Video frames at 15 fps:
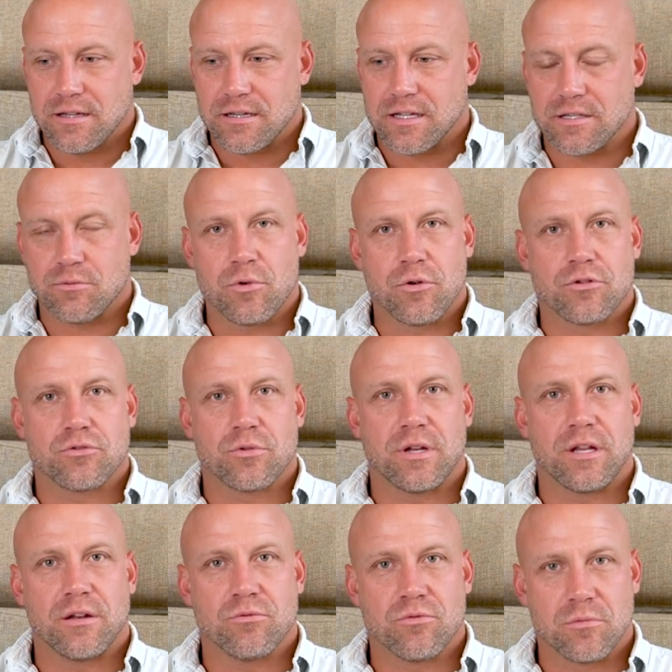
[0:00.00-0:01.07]
not that we were
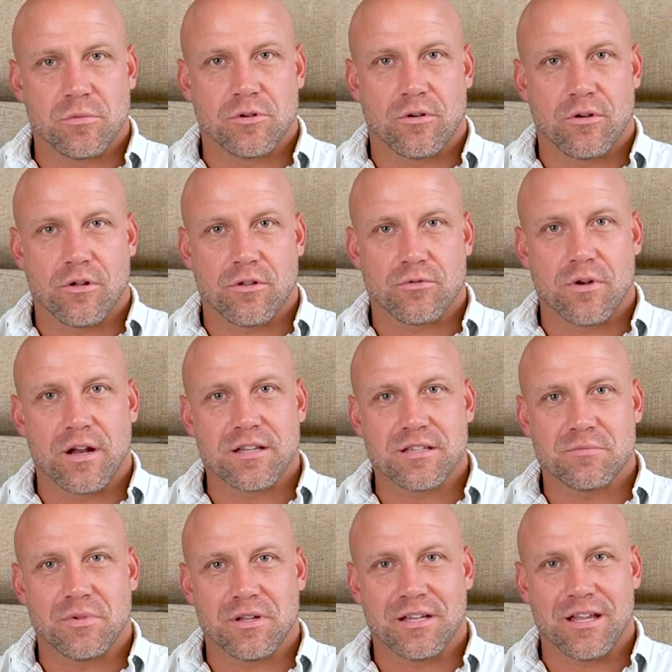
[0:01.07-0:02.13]
treating rheumatoid
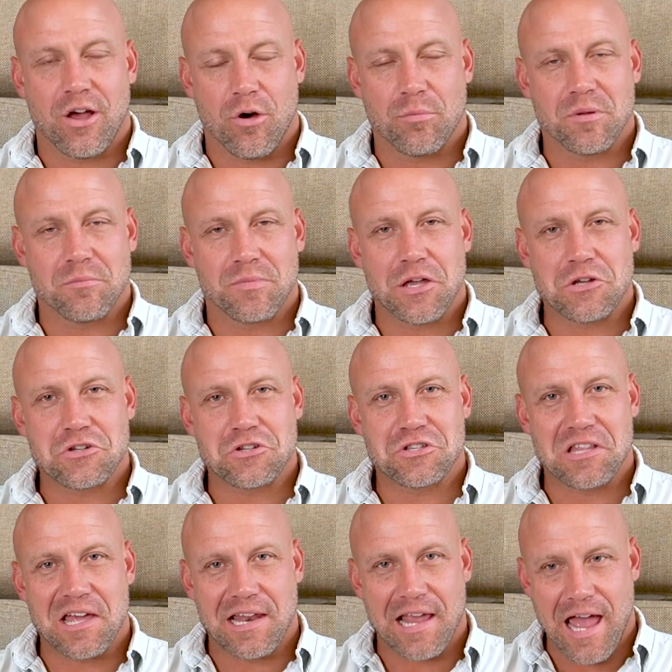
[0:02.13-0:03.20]
arthritis, but helping
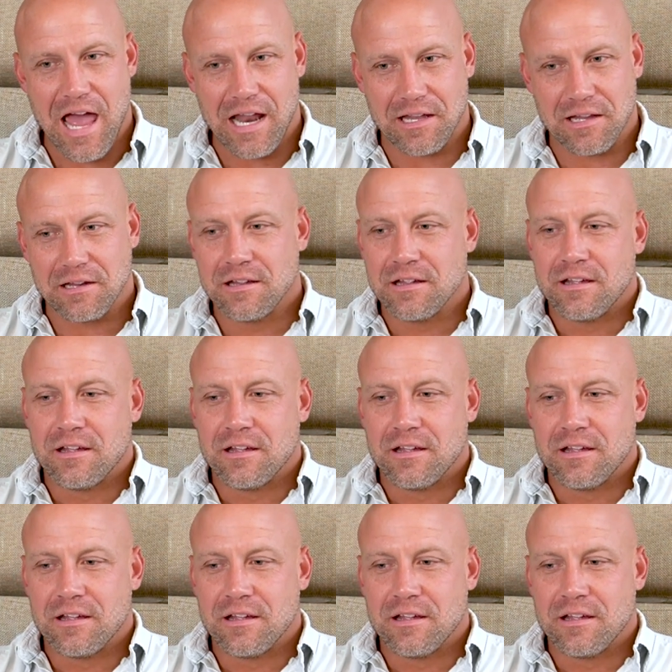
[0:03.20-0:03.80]
patients that had it